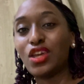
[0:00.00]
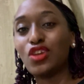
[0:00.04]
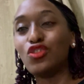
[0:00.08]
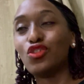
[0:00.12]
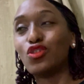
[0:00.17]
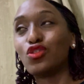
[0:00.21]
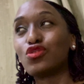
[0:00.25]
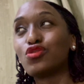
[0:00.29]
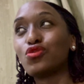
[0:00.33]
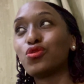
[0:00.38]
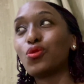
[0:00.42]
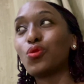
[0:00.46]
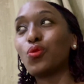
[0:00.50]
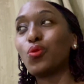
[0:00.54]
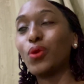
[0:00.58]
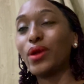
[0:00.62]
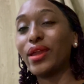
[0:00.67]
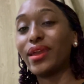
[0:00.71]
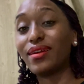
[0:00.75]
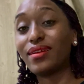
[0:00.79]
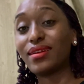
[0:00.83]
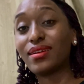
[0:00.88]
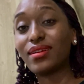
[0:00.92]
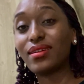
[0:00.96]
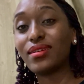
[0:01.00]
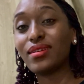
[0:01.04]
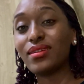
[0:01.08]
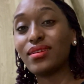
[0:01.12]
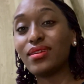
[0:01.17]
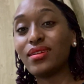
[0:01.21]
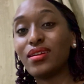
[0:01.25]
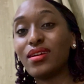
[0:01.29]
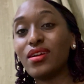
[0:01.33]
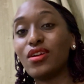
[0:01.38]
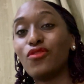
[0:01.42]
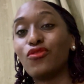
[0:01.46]
You're too weak
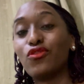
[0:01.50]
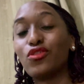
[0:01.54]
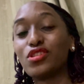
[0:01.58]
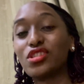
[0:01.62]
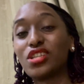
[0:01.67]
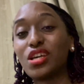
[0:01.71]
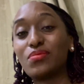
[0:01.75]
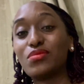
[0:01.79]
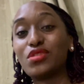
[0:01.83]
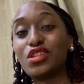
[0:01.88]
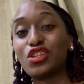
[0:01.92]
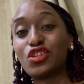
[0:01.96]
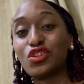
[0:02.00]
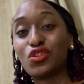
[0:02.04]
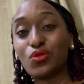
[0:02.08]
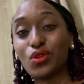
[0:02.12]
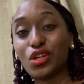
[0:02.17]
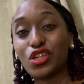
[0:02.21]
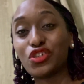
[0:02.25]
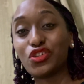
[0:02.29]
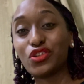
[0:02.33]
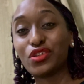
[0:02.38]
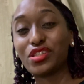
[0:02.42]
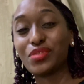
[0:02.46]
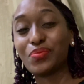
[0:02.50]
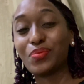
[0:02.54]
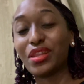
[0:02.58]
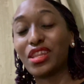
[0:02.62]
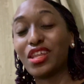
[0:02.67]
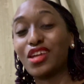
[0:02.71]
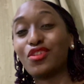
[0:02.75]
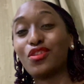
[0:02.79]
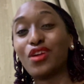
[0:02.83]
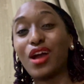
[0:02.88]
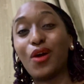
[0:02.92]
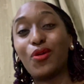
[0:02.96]
for some situations, but
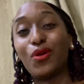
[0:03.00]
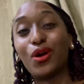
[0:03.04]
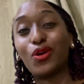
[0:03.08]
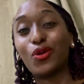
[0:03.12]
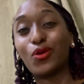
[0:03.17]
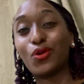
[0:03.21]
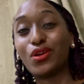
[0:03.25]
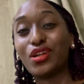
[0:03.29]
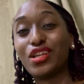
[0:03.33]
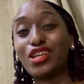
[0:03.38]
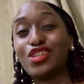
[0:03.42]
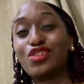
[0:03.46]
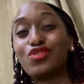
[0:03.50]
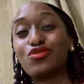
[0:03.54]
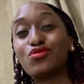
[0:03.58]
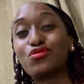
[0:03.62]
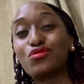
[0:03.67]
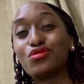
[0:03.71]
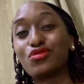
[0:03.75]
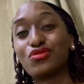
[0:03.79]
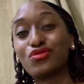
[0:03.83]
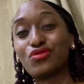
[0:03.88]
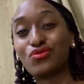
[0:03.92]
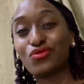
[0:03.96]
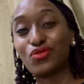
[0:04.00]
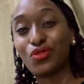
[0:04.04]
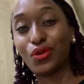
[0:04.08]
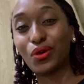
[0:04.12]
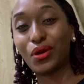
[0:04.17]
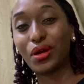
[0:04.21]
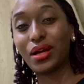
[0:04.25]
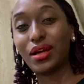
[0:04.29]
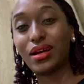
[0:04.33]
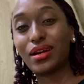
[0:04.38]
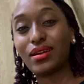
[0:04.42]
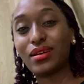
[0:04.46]
then our God is too
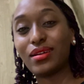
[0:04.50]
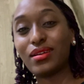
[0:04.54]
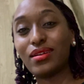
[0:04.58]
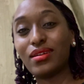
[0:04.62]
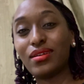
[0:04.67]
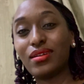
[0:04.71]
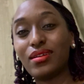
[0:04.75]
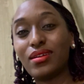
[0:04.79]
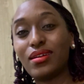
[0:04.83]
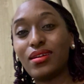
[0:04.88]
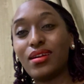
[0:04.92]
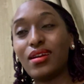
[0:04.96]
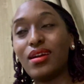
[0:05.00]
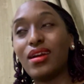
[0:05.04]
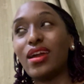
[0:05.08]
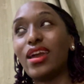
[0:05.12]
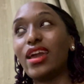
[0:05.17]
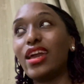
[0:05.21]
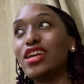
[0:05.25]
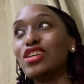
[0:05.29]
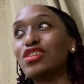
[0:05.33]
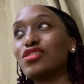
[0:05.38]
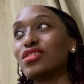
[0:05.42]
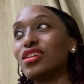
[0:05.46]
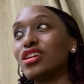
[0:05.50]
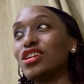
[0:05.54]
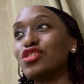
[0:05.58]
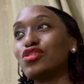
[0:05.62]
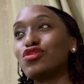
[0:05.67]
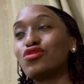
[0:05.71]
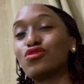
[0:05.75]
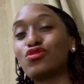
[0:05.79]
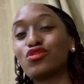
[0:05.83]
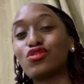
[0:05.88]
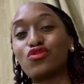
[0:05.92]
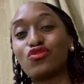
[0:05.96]
strong. He's
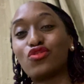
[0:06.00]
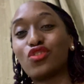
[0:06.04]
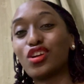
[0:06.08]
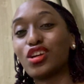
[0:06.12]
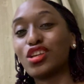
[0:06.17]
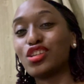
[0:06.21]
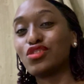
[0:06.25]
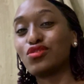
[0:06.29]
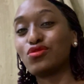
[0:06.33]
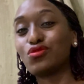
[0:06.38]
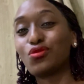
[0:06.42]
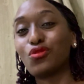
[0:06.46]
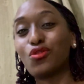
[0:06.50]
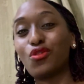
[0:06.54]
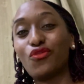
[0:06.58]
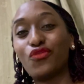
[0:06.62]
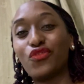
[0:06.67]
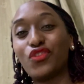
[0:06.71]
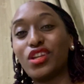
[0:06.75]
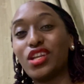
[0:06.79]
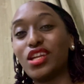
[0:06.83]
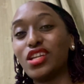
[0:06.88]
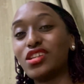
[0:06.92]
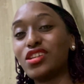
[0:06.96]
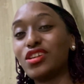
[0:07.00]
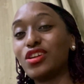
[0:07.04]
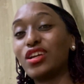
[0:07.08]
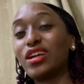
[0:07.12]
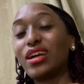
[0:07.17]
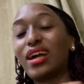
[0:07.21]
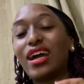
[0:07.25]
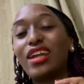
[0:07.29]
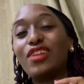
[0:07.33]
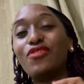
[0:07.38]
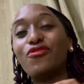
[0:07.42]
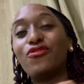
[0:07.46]
too strong, he's too confident. He
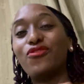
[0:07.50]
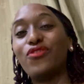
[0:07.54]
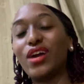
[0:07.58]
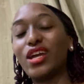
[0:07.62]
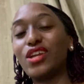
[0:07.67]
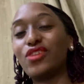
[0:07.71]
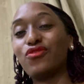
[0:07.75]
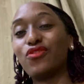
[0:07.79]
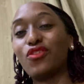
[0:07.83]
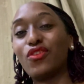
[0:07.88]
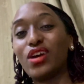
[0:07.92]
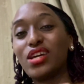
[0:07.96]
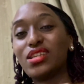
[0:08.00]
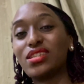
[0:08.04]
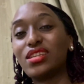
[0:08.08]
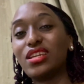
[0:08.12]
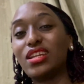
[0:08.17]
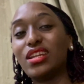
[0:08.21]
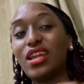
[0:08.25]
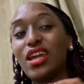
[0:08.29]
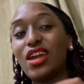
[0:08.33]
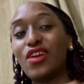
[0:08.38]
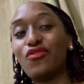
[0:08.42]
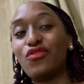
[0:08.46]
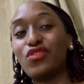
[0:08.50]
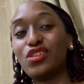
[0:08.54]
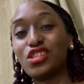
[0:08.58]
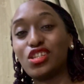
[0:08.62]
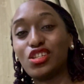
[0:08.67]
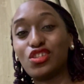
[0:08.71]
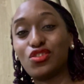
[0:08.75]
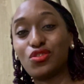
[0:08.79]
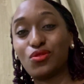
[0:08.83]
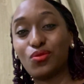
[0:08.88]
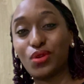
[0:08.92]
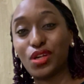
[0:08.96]
can fight for us in every
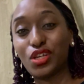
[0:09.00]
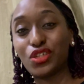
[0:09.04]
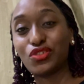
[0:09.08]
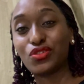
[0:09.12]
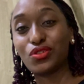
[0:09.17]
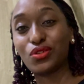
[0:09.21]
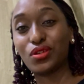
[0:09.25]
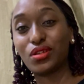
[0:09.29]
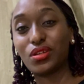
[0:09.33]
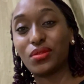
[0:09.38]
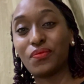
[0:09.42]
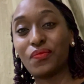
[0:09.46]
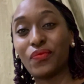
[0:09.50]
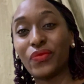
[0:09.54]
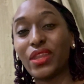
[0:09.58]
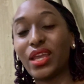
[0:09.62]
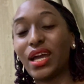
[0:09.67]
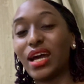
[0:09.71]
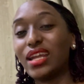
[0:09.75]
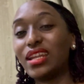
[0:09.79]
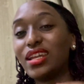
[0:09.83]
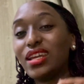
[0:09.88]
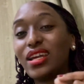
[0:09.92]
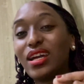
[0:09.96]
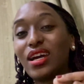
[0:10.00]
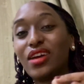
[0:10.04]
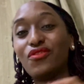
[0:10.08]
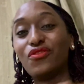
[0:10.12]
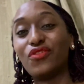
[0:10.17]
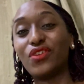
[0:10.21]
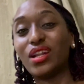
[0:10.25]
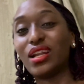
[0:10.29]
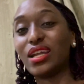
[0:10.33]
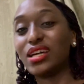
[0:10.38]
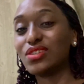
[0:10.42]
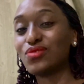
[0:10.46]
situation, and he can
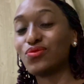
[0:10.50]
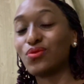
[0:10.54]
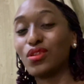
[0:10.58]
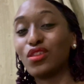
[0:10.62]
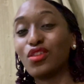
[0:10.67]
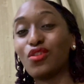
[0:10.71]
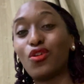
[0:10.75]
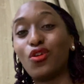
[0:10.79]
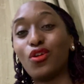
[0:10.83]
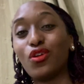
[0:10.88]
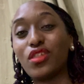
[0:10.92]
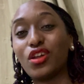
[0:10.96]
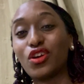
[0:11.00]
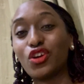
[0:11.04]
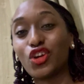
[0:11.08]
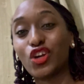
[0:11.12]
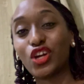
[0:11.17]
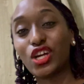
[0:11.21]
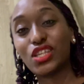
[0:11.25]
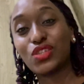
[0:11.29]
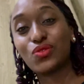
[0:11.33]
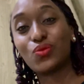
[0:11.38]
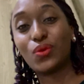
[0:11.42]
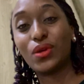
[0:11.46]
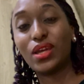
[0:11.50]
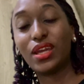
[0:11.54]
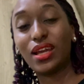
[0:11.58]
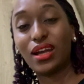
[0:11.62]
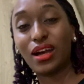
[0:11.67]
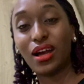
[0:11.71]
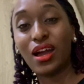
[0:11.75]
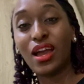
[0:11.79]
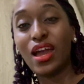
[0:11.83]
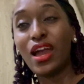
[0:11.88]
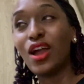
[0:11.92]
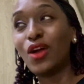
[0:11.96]
fill us with all the grace
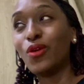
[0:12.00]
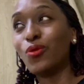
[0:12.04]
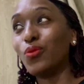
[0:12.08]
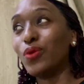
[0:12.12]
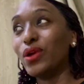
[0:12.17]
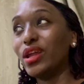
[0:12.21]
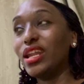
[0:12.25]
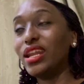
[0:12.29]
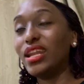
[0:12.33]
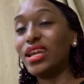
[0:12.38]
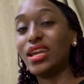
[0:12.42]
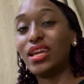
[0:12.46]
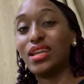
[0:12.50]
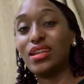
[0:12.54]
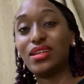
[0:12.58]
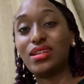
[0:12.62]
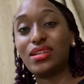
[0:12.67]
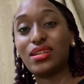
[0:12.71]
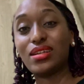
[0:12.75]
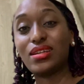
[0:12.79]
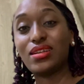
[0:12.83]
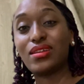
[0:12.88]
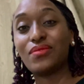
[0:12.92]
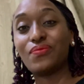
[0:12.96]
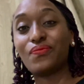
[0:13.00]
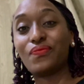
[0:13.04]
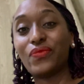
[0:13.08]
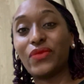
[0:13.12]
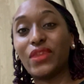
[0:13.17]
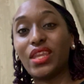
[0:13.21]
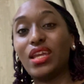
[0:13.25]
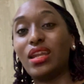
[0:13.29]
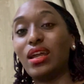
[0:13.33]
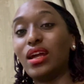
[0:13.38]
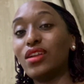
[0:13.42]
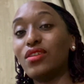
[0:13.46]
we need,
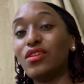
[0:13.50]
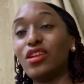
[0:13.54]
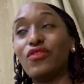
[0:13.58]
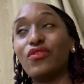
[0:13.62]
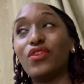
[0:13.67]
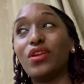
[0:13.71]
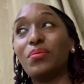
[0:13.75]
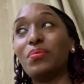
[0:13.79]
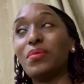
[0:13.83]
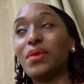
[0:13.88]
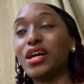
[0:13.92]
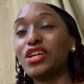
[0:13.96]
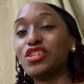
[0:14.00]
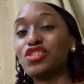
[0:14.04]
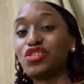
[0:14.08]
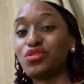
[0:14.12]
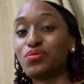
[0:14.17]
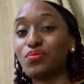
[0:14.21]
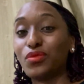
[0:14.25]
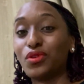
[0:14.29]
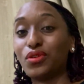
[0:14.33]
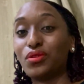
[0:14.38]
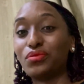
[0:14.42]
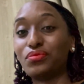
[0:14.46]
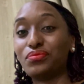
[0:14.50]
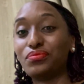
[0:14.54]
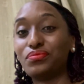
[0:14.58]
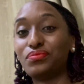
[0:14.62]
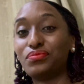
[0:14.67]
and even much more.